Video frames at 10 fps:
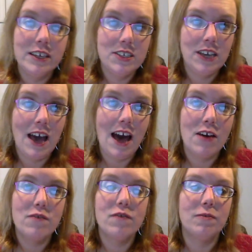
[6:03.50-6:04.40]
to
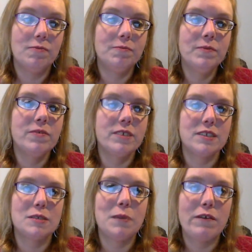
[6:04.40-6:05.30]
have, this
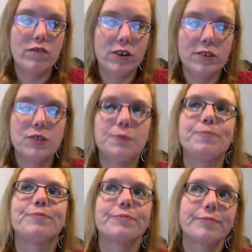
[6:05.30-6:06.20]
is my first
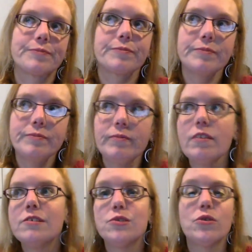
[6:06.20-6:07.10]

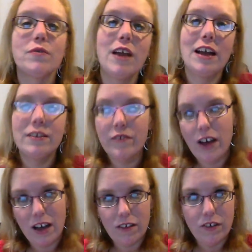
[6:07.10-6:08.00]
sort of
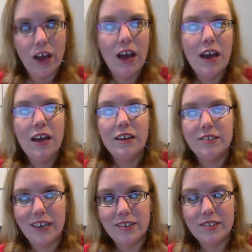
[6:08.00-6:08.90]
9-to-5
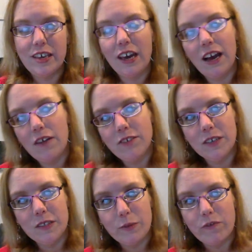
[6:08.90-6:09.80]
desk gig. I've
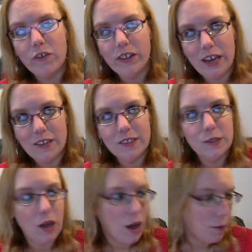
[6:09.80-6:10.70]
done some freelance
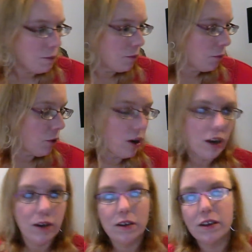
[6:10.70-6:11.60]

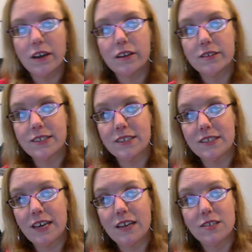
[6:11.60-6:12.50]
work
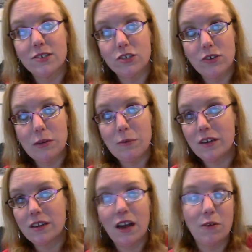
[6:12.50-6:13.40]
since I had surgery,
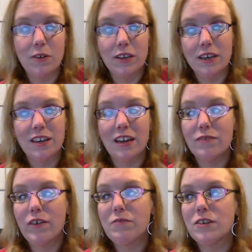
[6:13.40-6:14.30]
but not really a
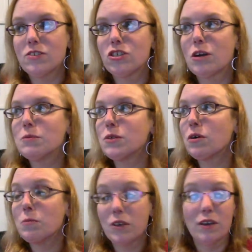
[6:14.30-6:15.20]
9-to-5 desk job. So
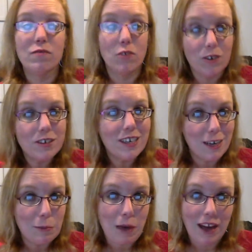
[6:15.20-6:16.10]
I'm looking forward to
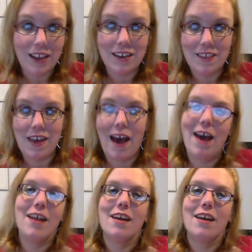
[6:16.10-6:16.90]
getting back into that.